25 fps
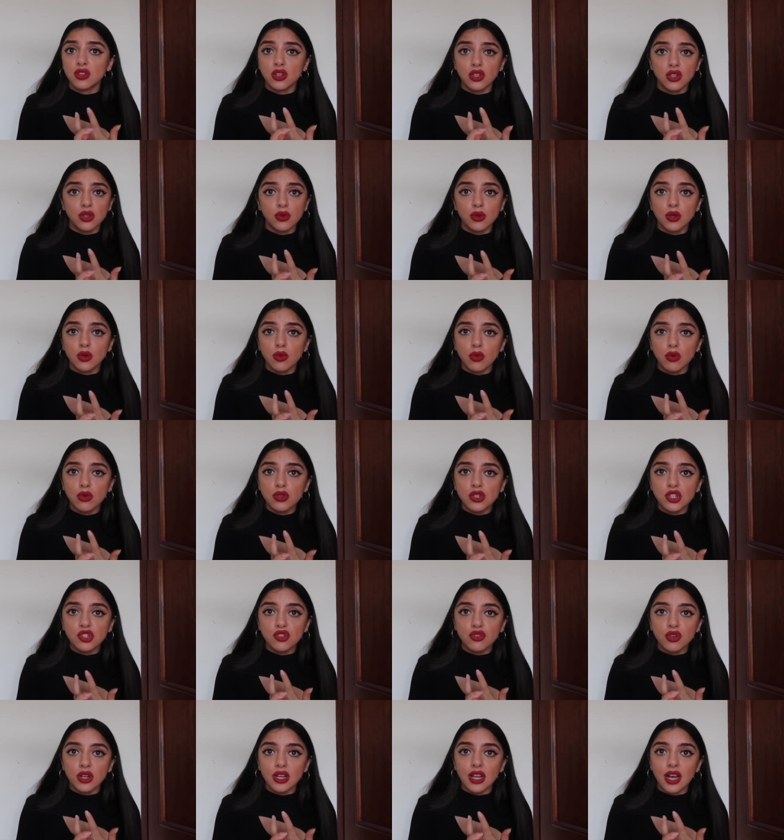Are you an
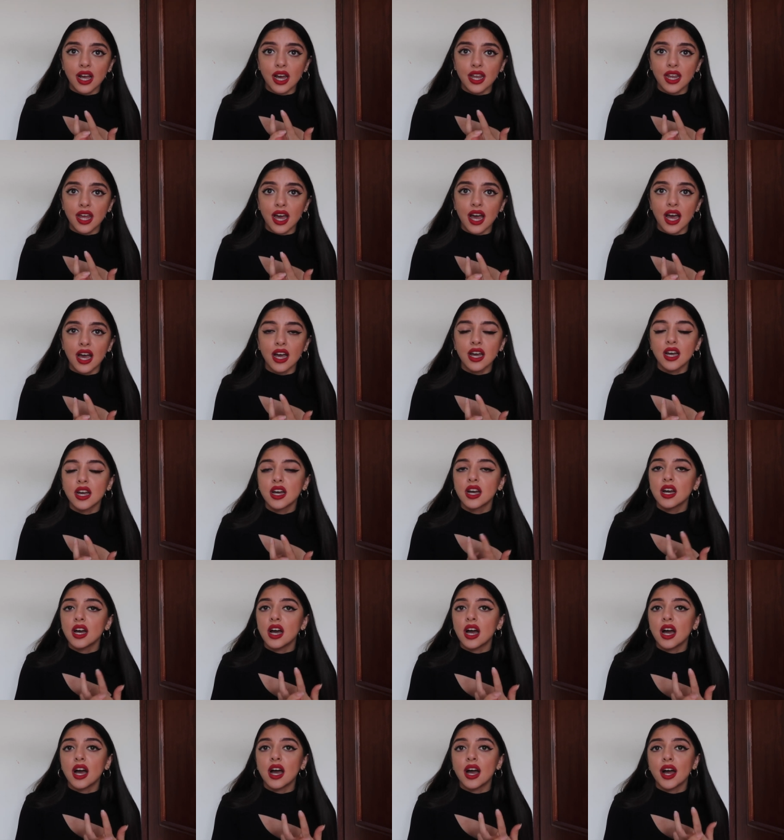auditory learner?
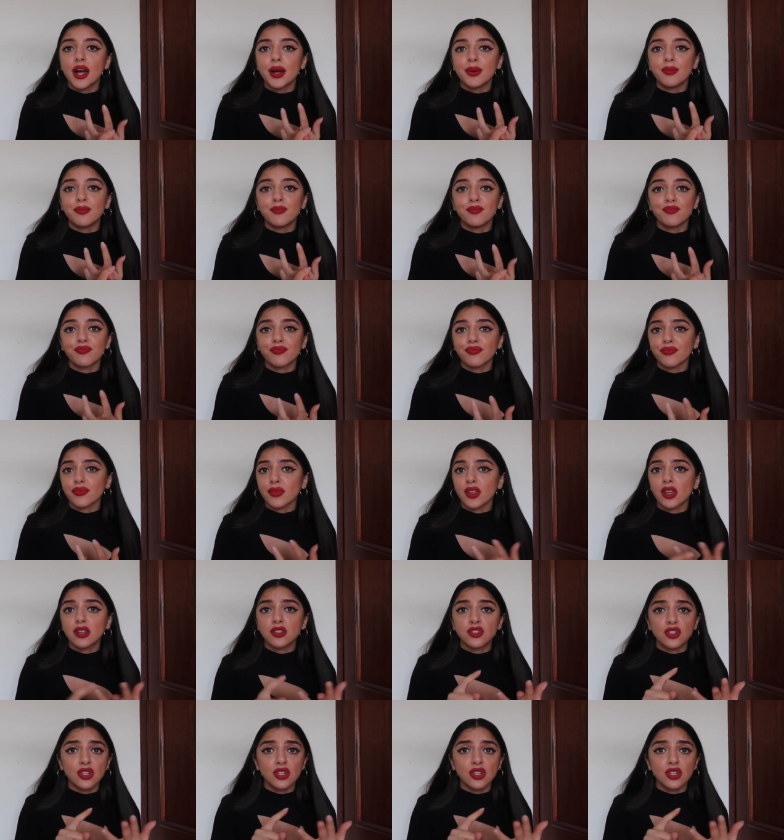Um,